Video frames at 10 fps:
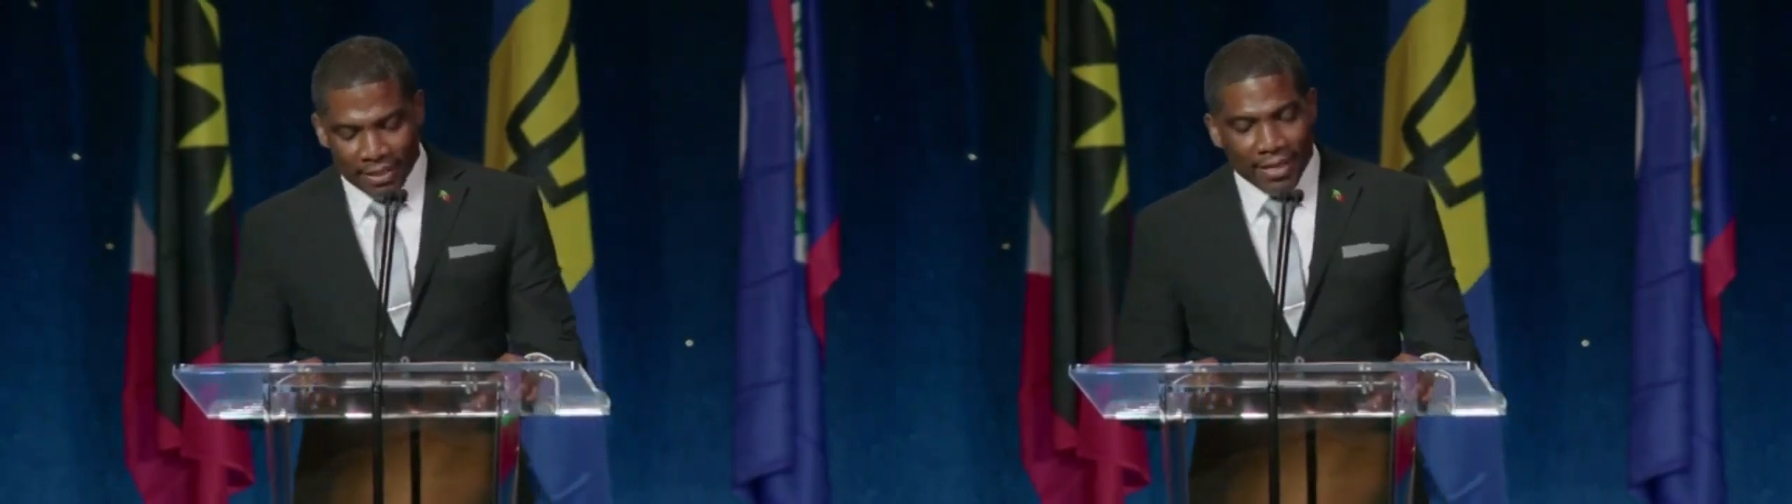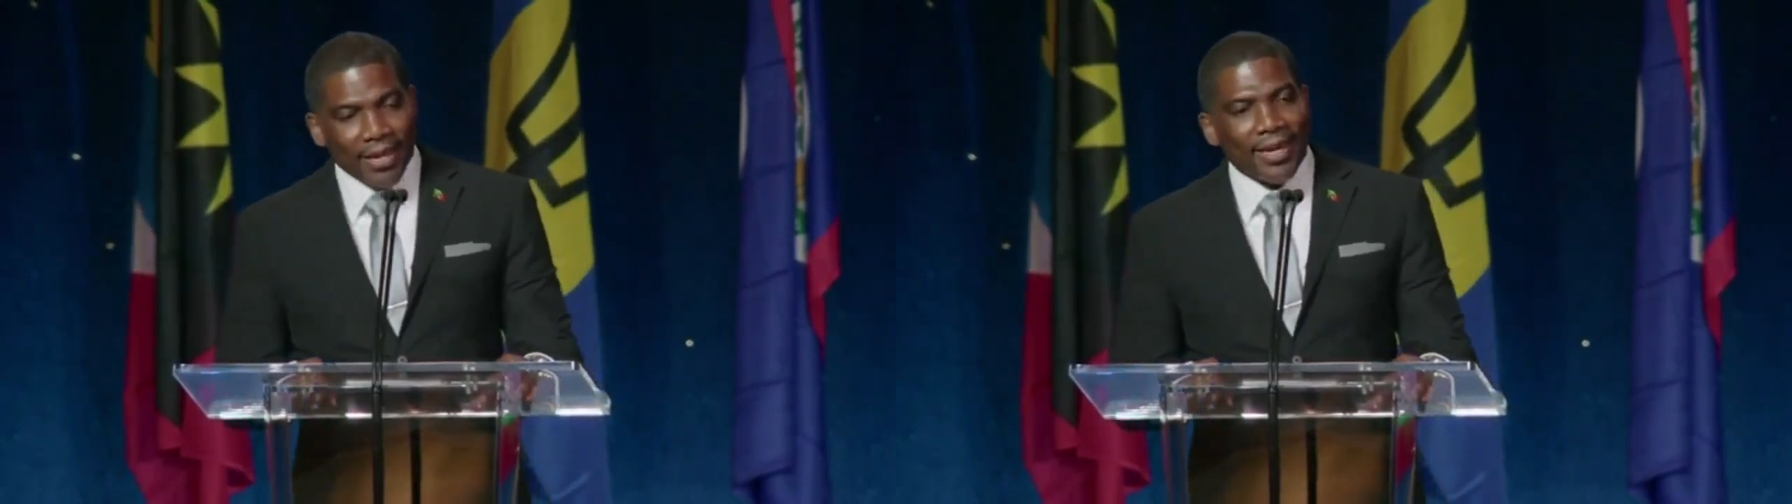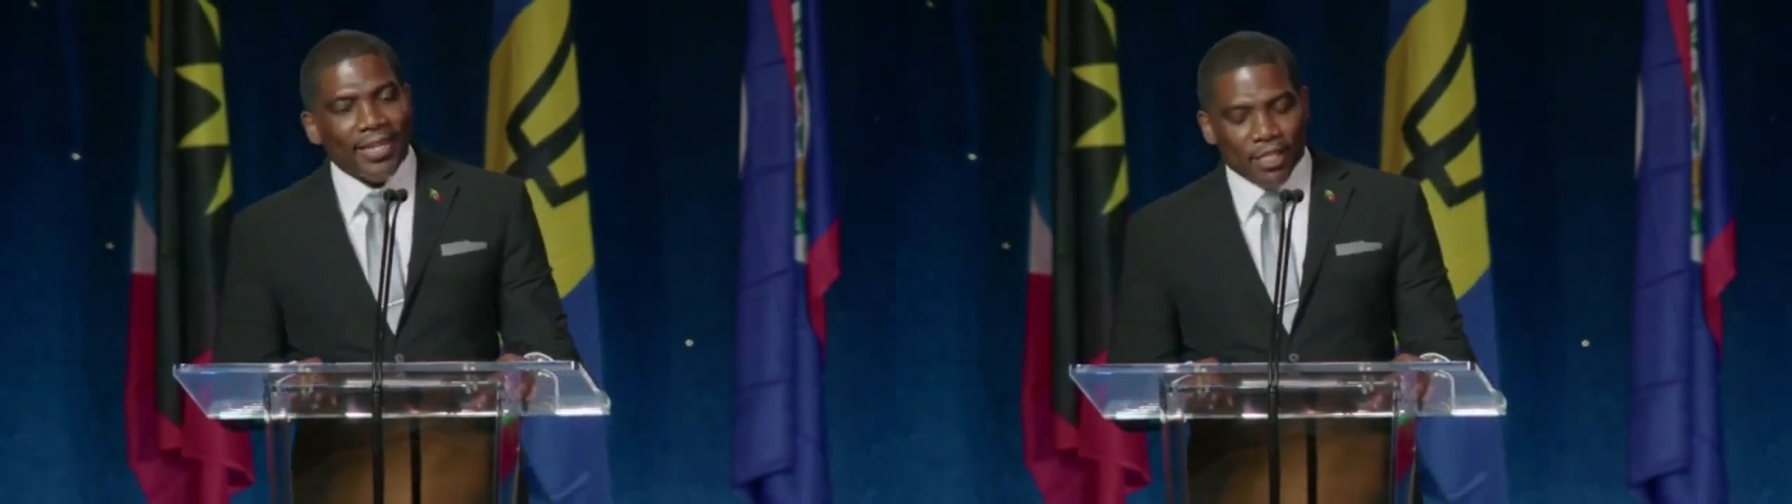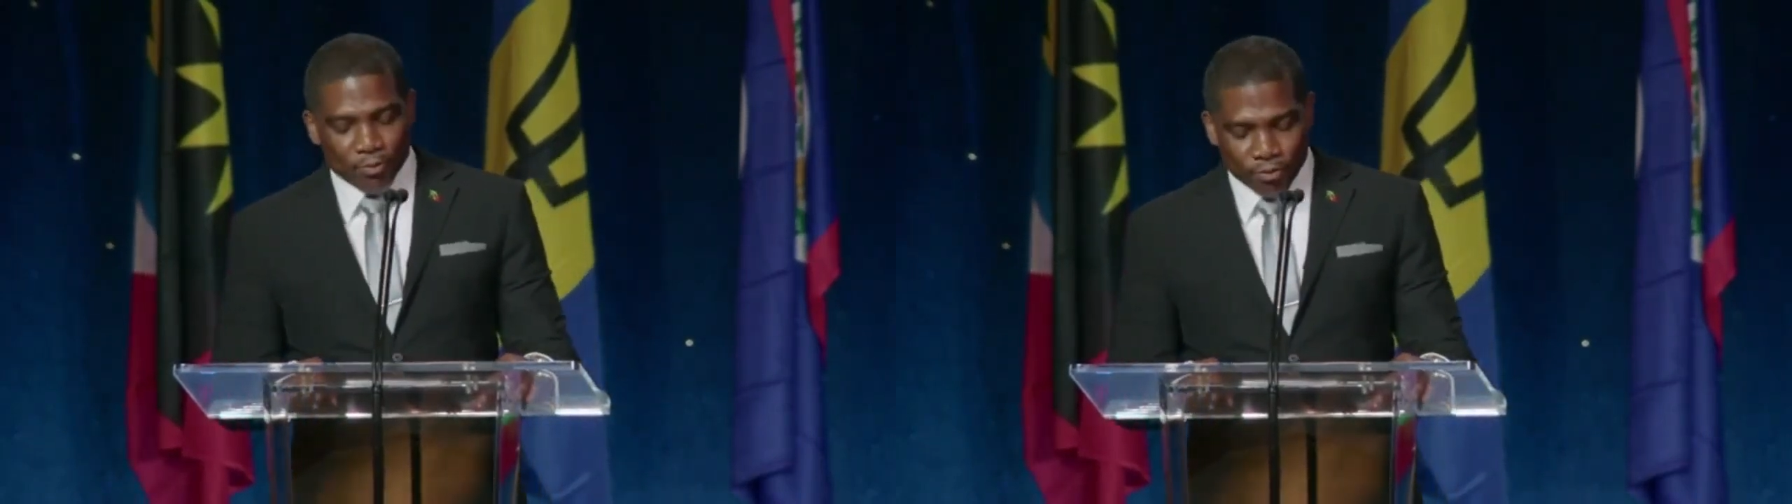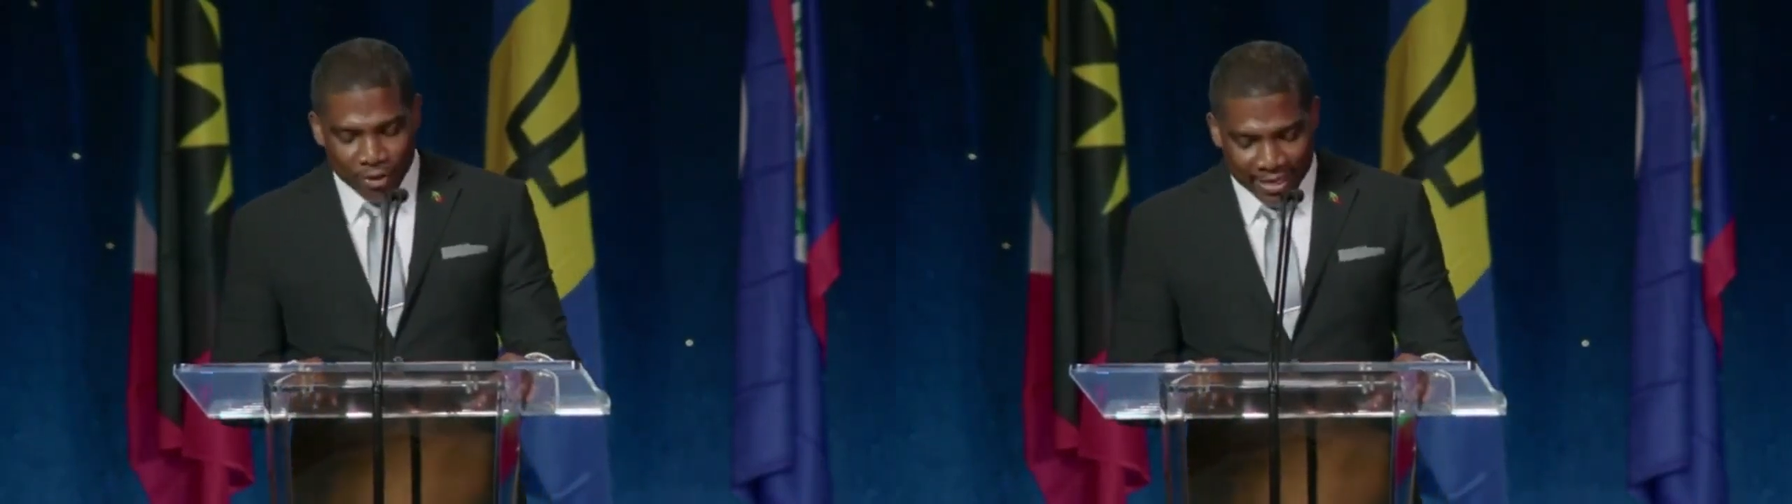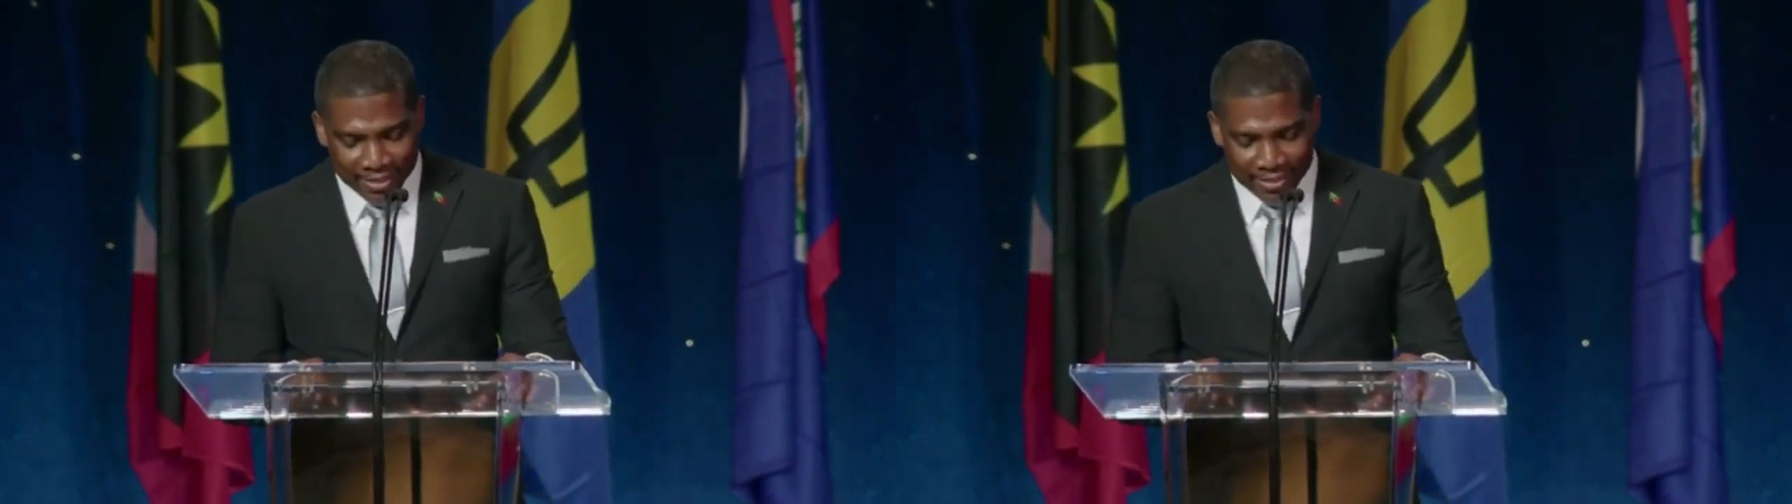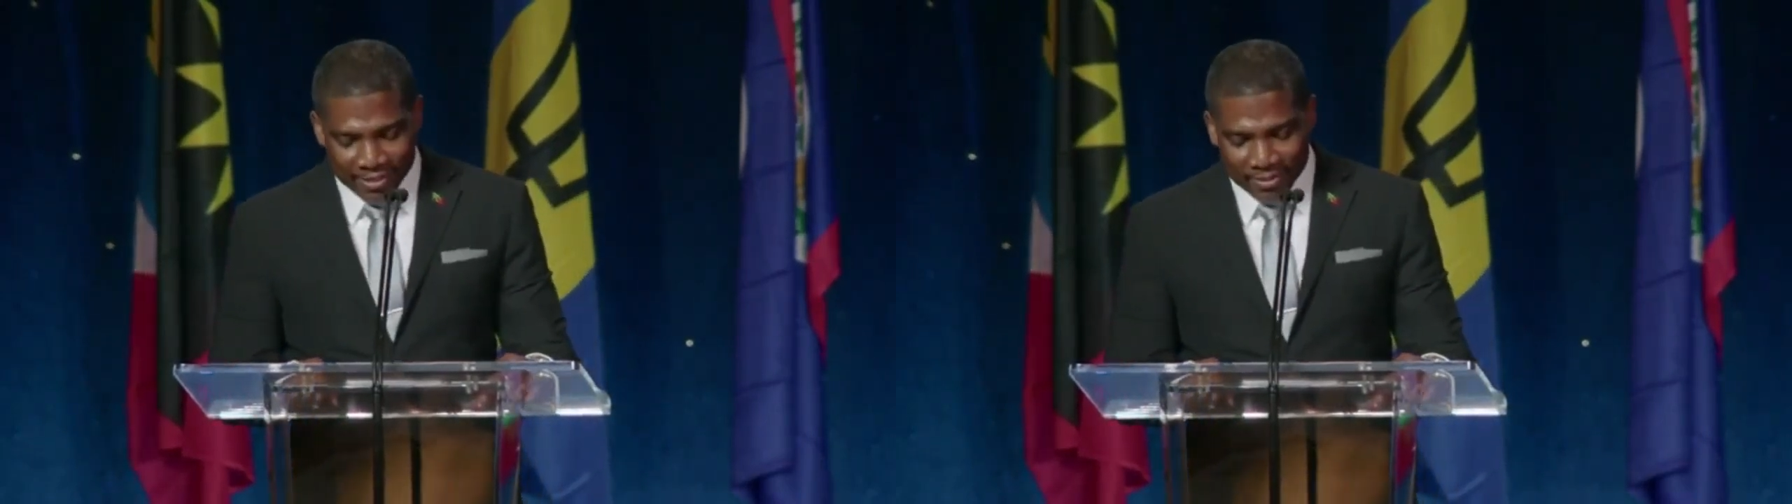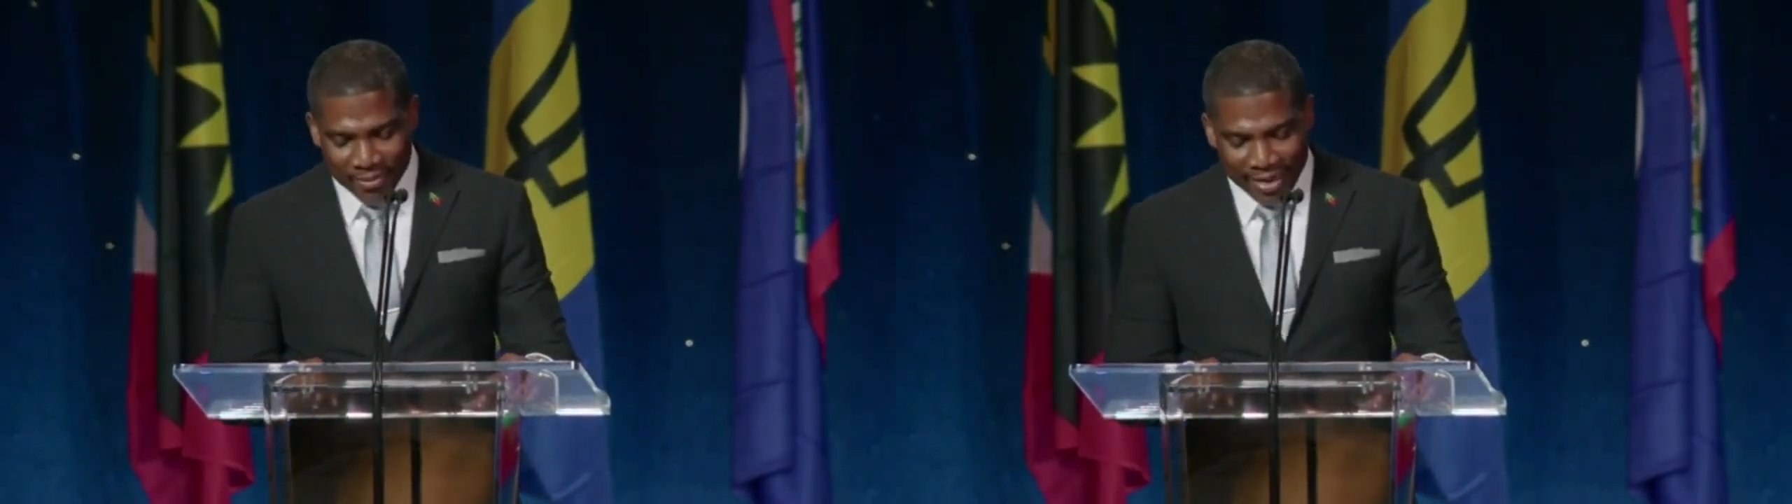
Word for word: and express my